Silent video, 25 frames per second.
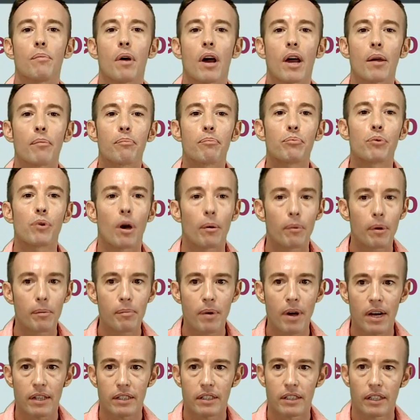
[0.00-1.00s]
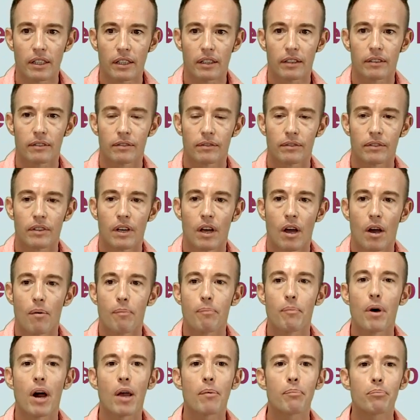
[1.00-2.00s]
my problematic.
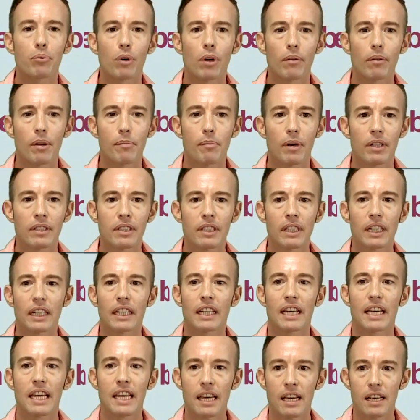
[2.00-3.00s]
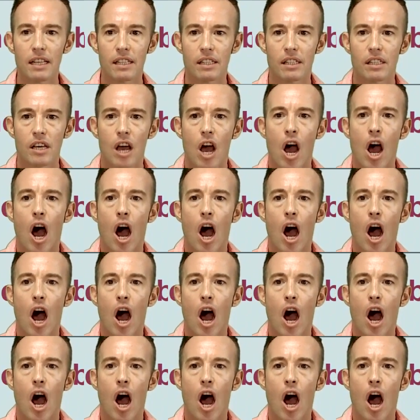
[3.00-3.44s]
My problematic is